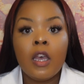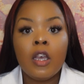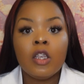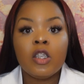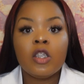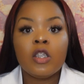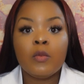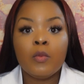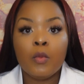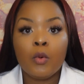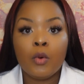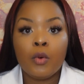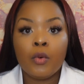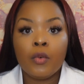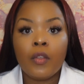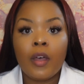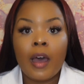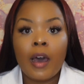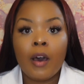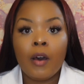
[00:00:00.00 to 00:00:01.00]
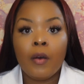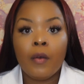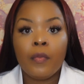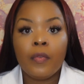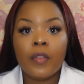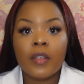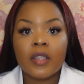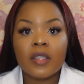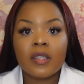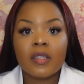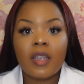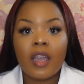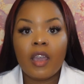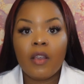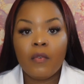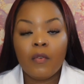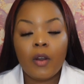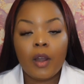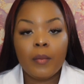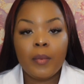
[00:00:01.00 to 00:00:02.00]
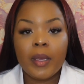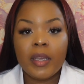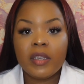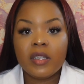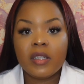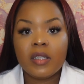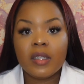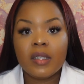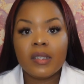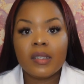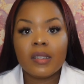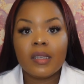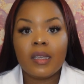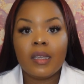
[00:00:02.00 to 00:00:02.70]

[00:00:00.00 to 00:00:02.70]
smooth out the stay for our patients.